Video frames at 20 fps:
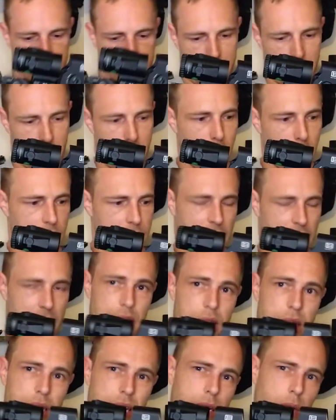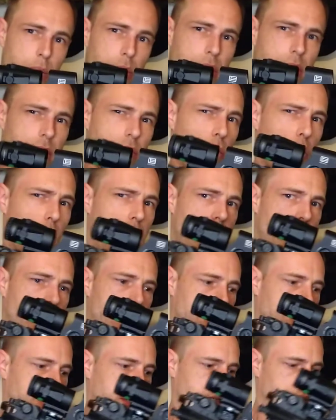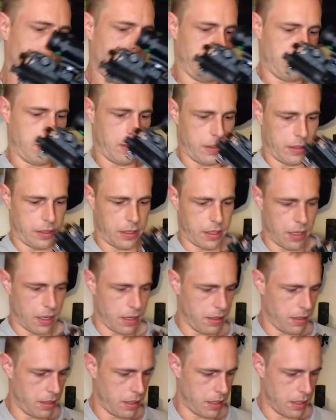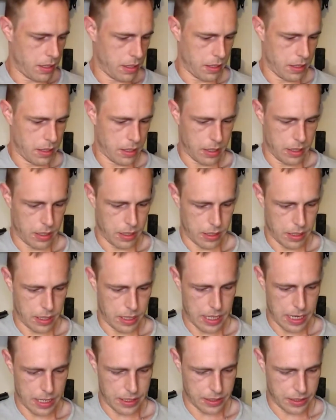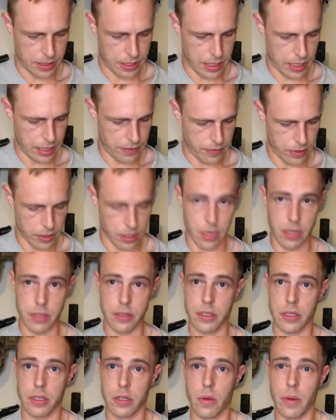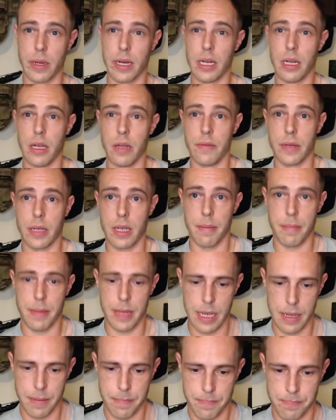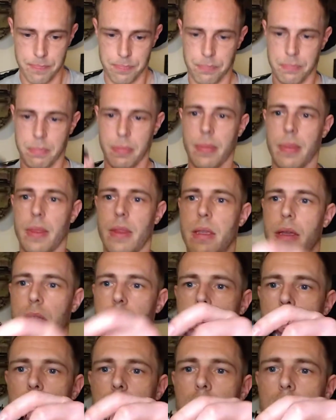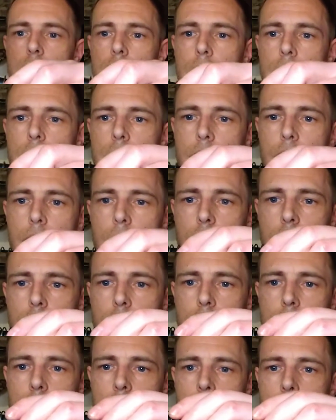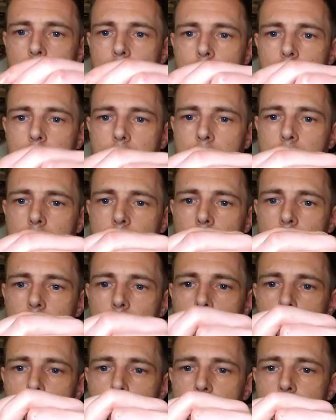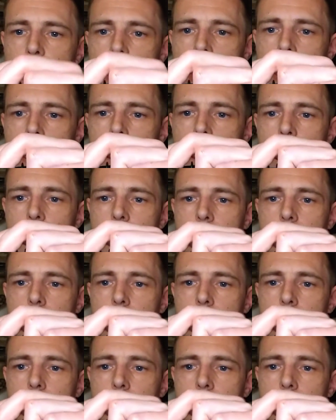causing a little bit of a width issue. So let's see if I can't just quickly overcome that. So let's just give it a little push down.